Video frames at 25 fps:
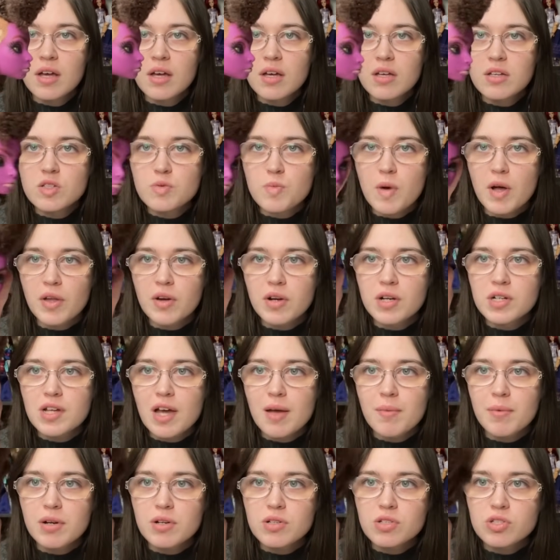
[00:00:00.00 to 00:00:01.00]
smaller in
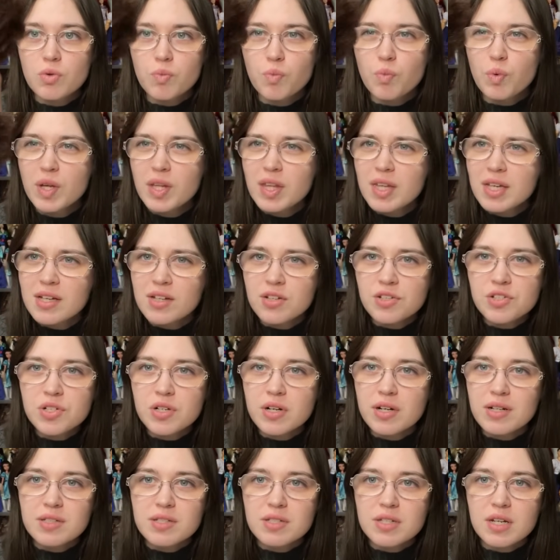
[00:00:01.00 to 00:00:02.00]
diameter. So really
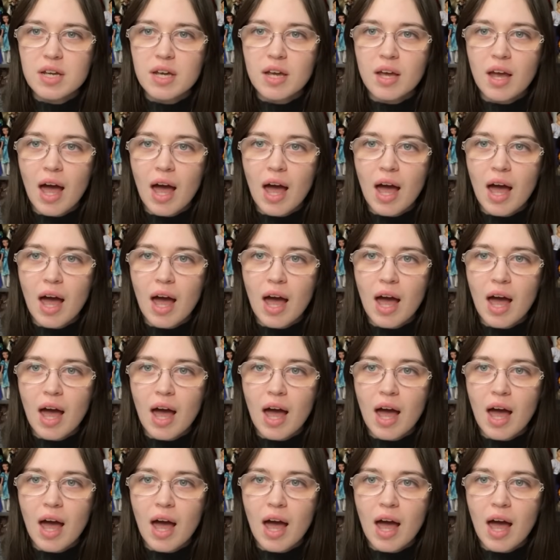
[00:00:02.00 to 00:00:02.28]
interesting.